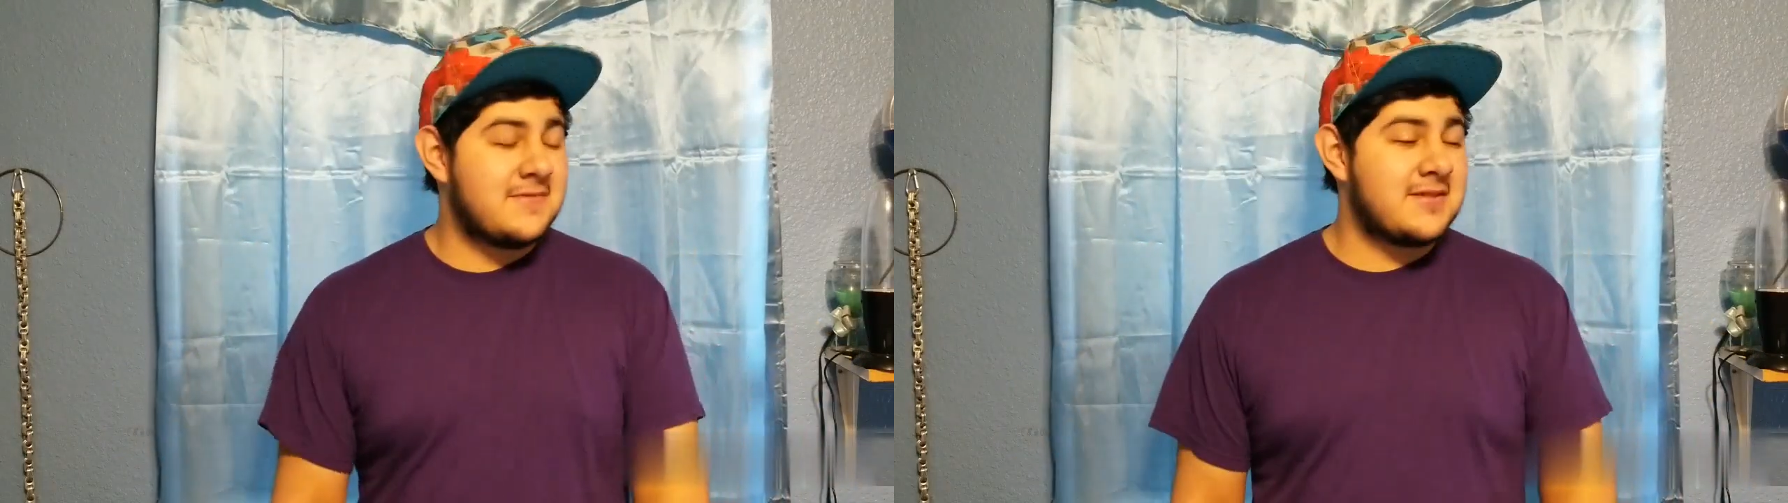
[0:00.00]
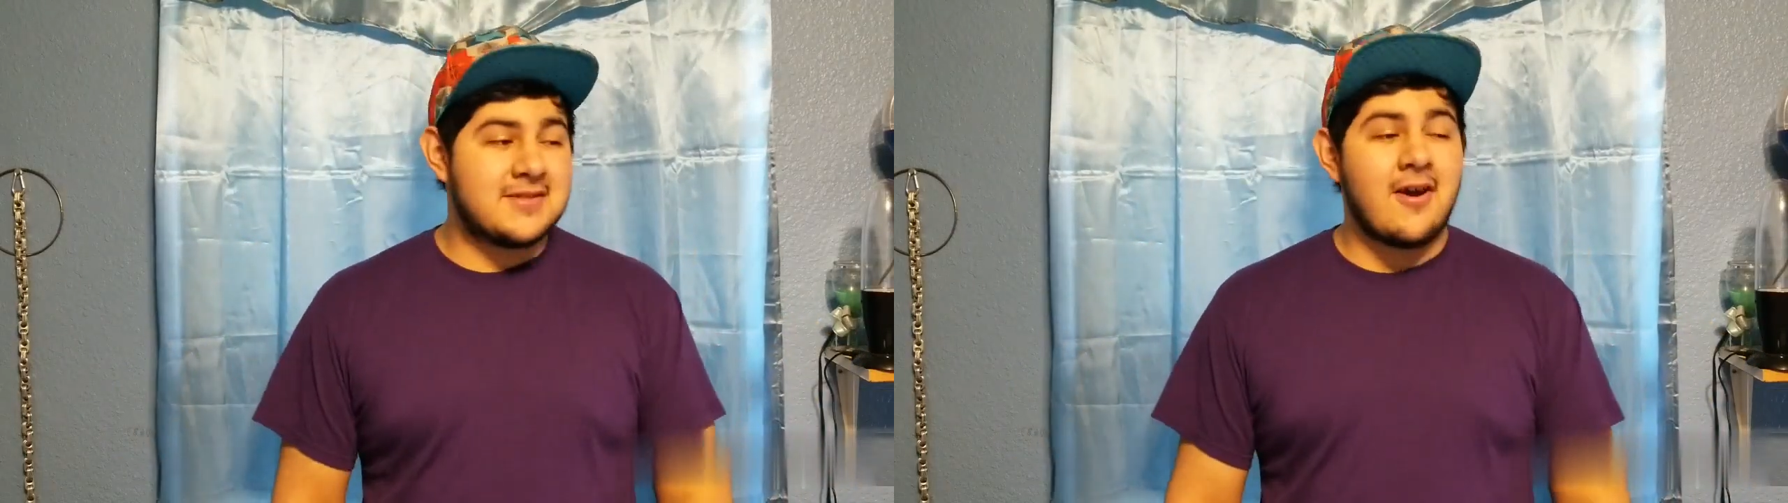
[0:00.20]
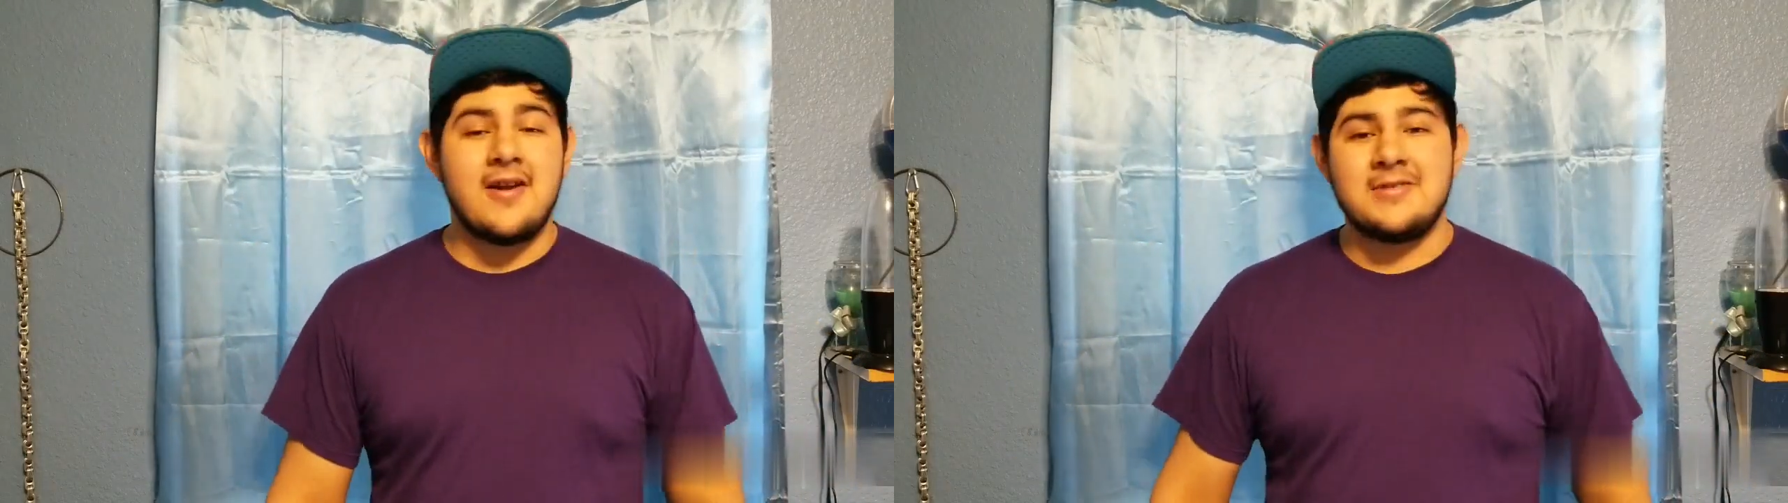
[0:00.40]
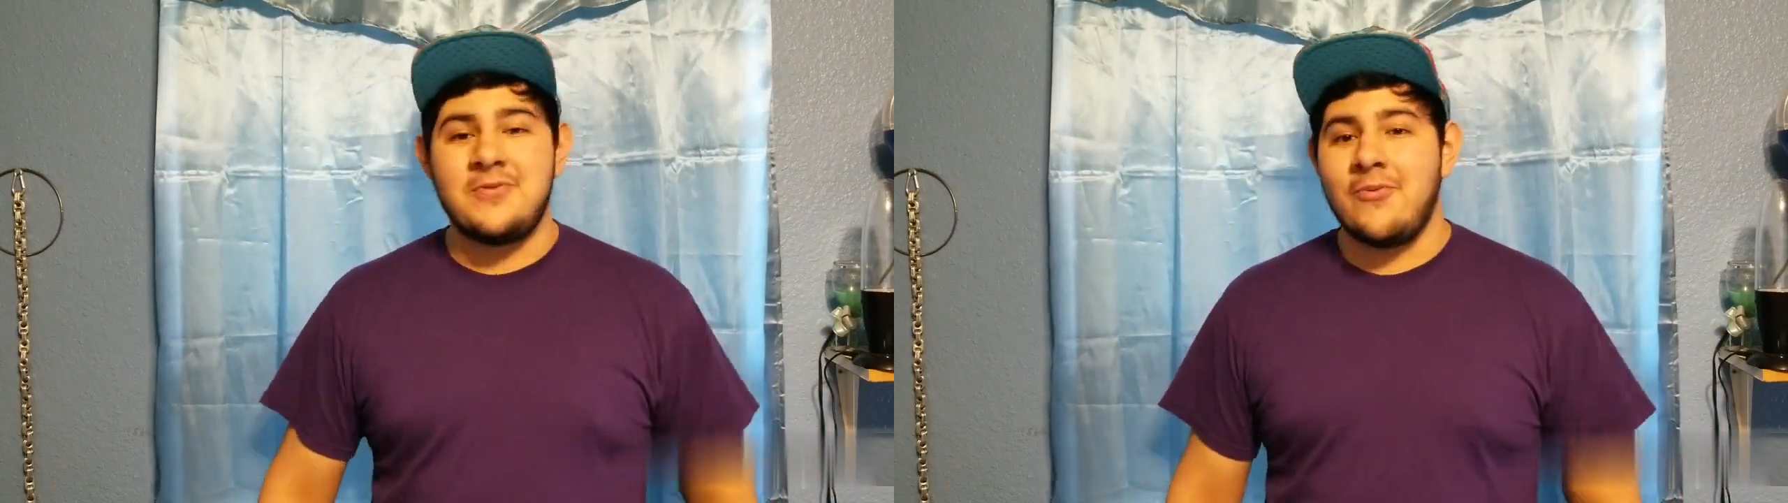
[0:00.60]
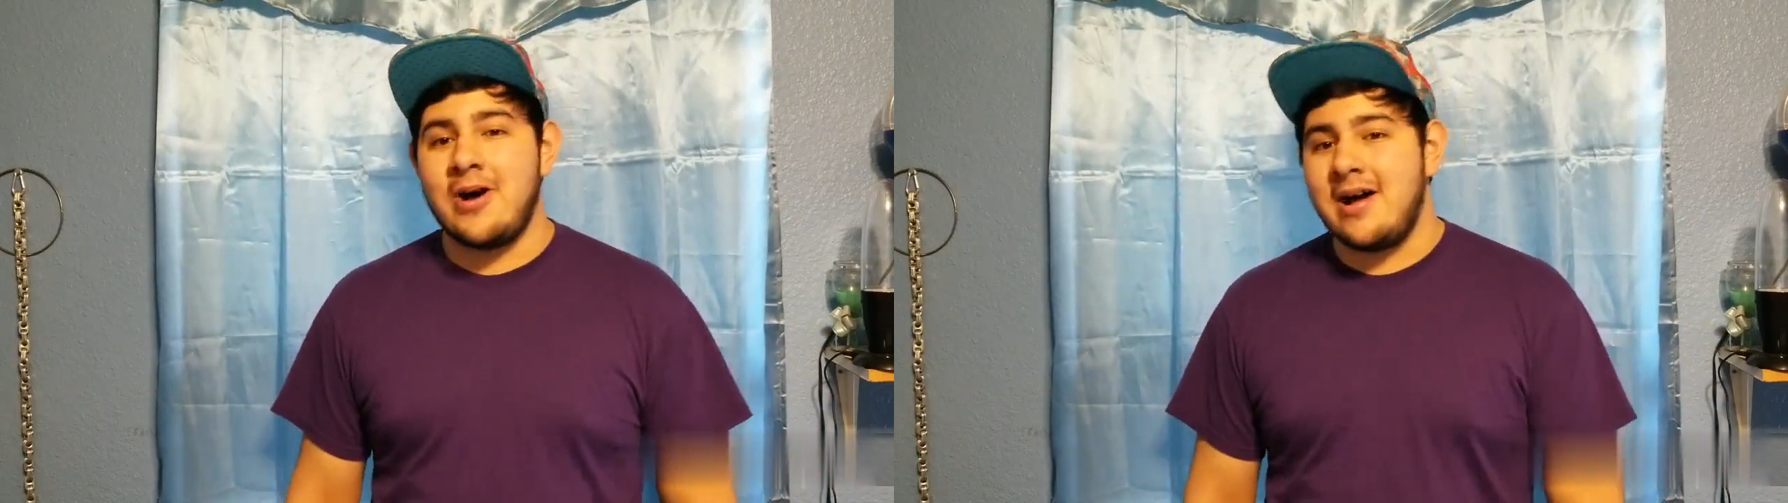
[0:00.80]
sorry it's
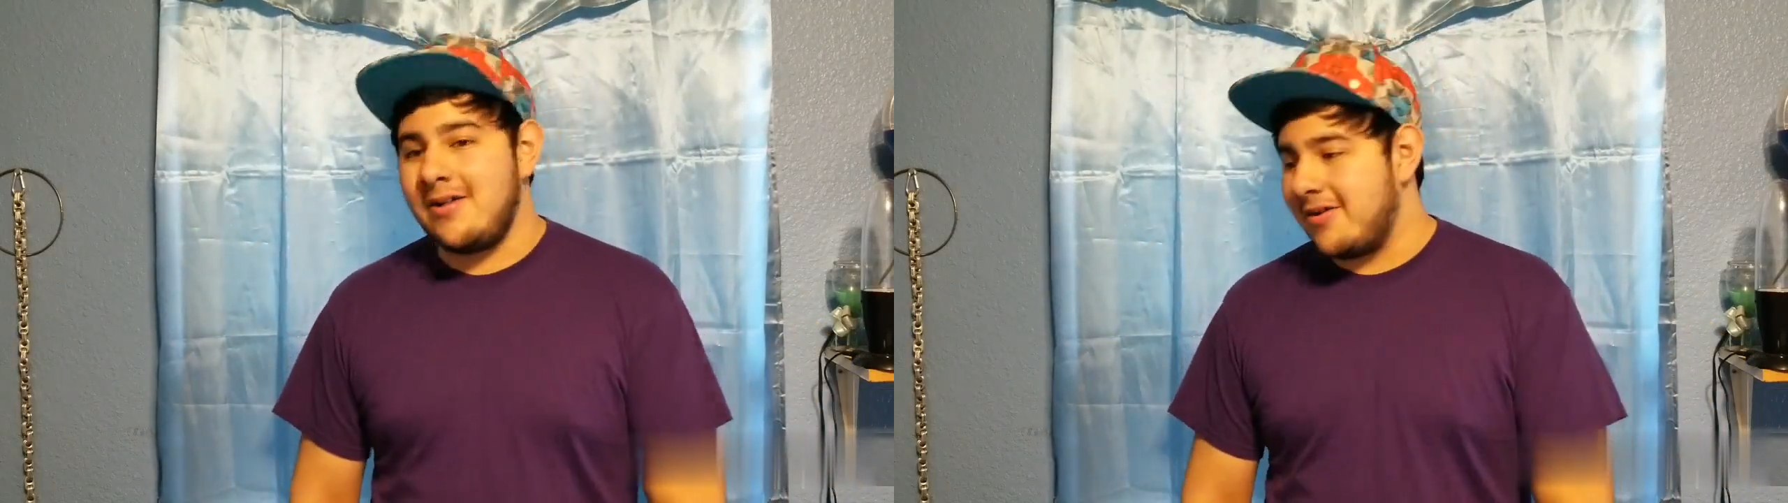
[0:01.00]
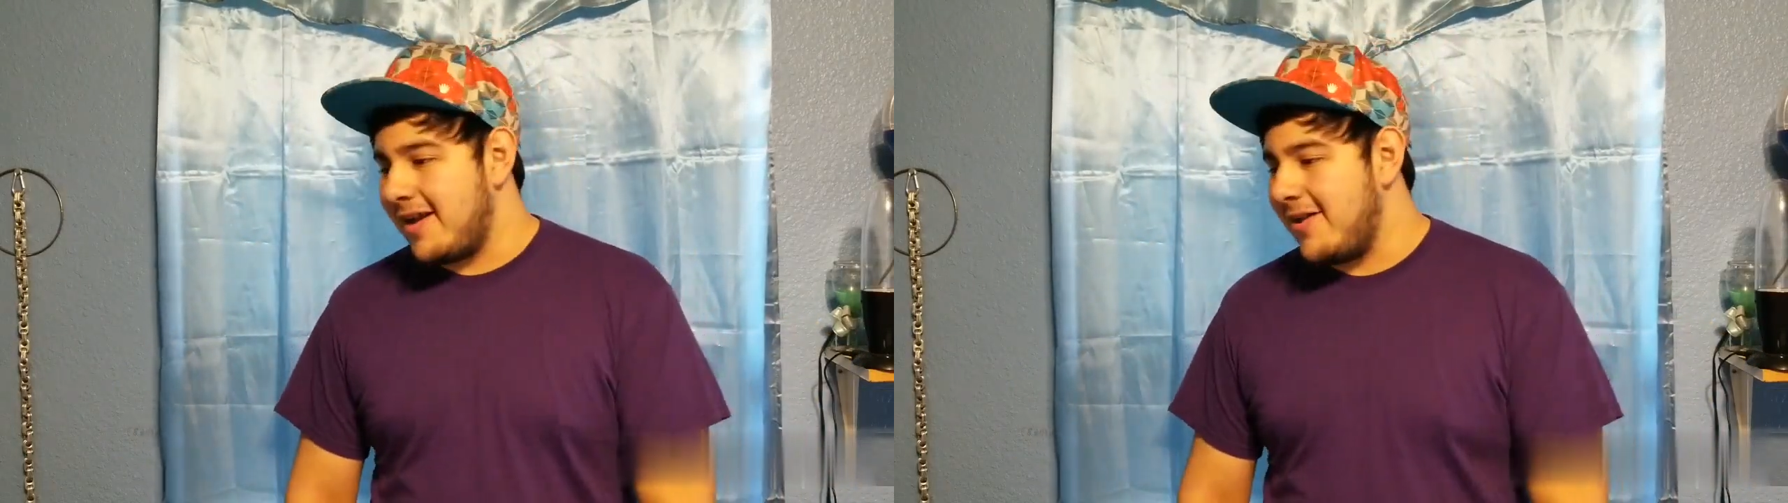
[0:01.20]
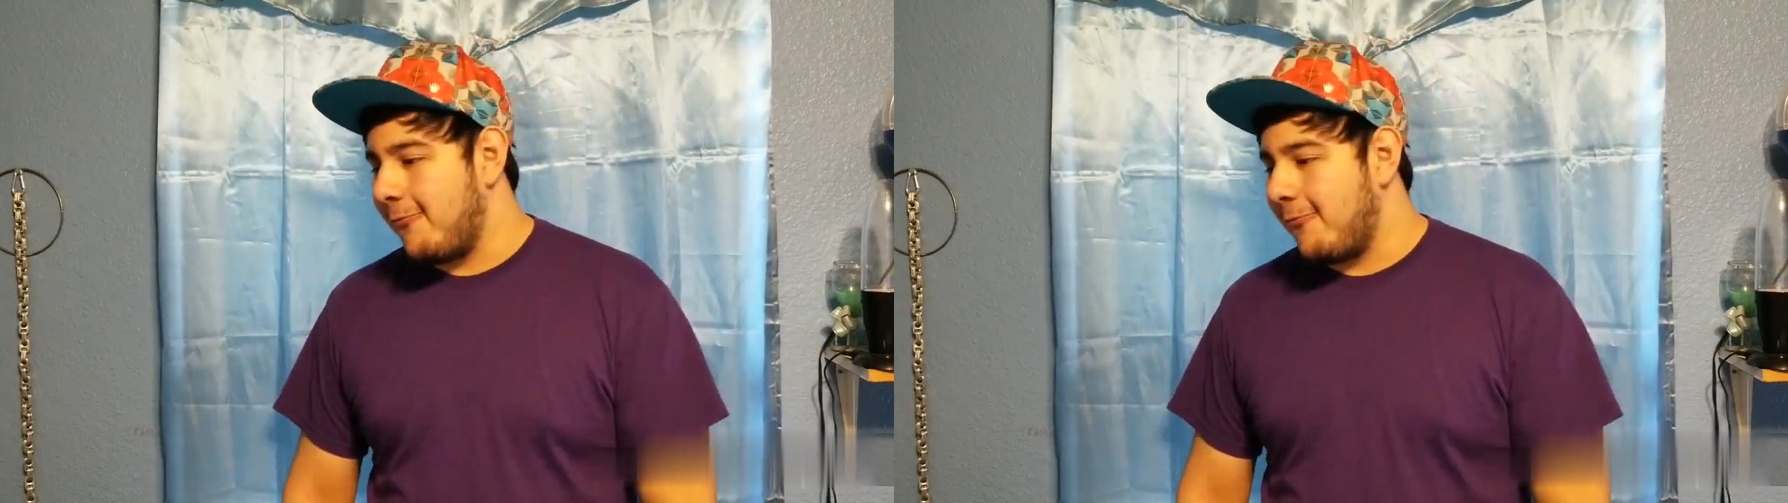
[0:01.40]
been a while, okay?